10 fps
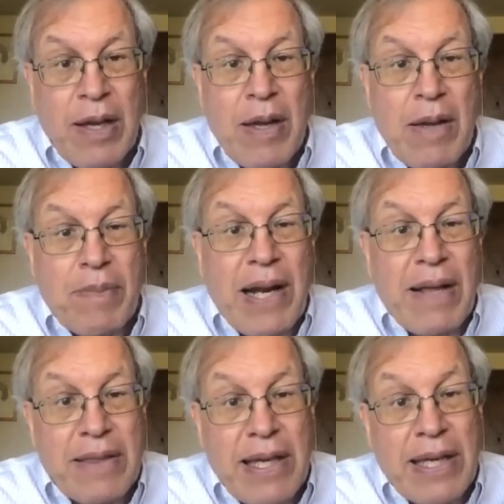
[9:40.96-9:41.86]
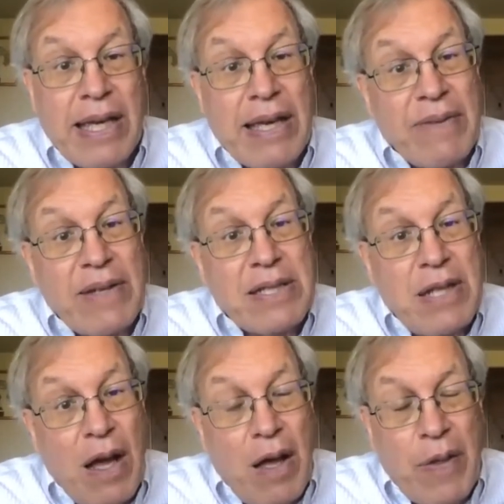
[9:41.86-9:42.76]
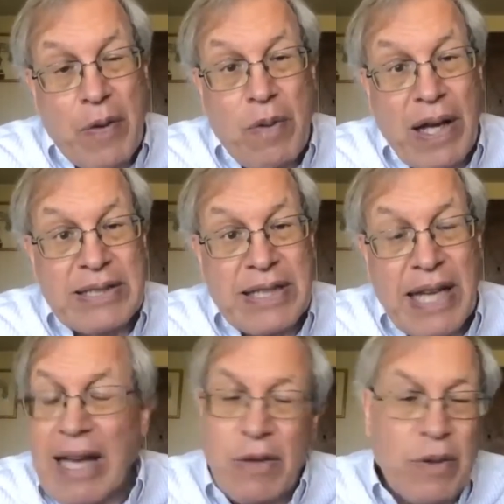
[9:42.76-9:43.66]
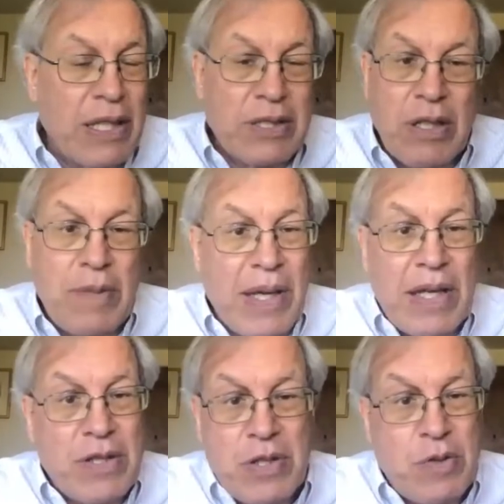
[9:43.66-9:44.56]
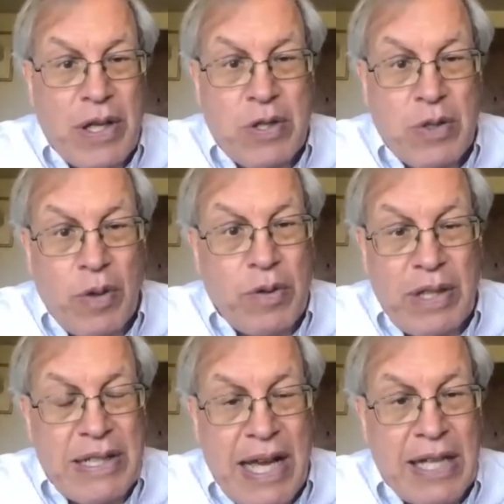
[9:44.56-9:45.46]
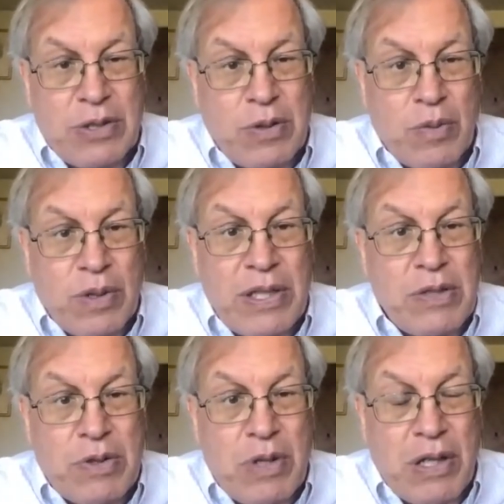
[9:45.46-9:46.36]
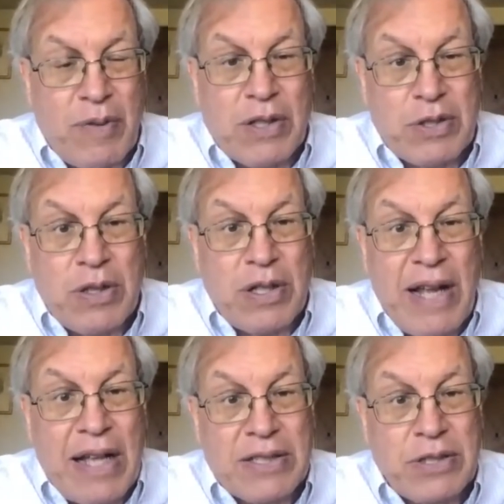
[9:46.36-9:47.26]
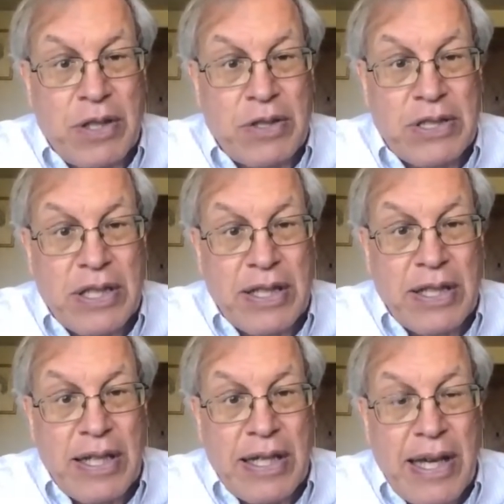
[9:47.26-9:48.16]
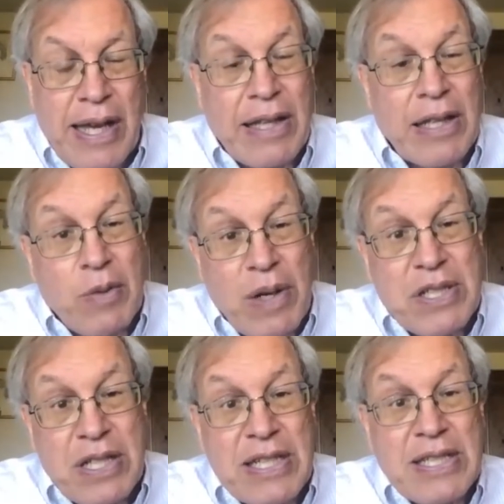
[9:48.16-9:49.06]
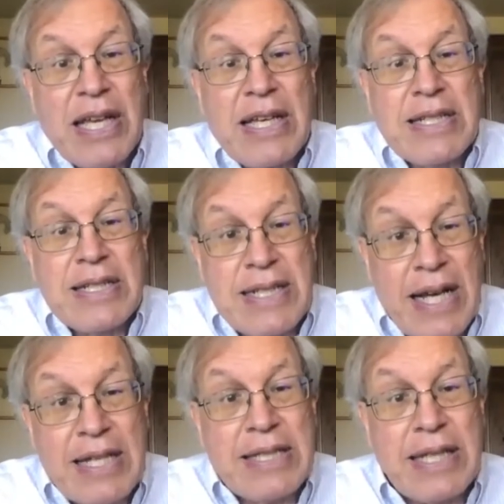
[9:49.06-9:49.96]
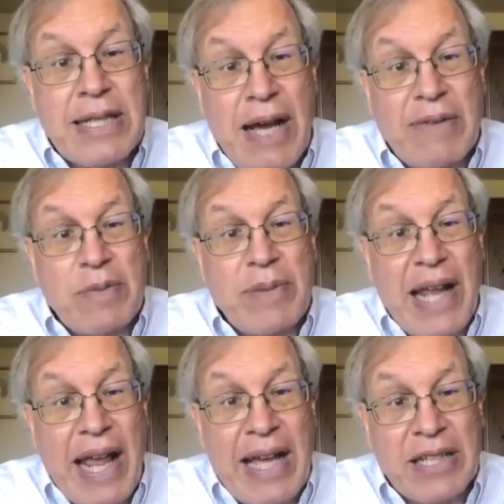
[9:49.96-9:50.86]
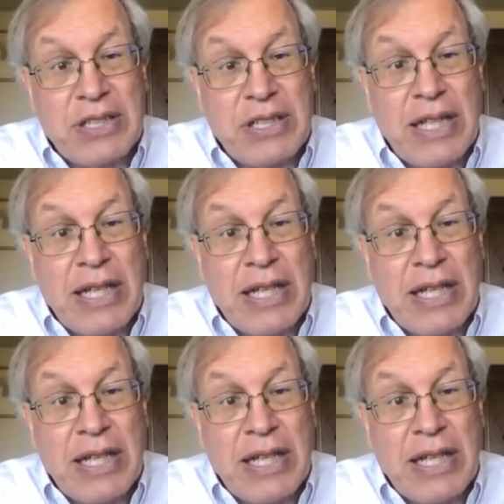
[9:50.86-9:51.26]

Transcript: But I think even as to other rights, I don't think it's going to be a strict scrutiny test or least restrictive alternative analysis used. I think the question is, does the government action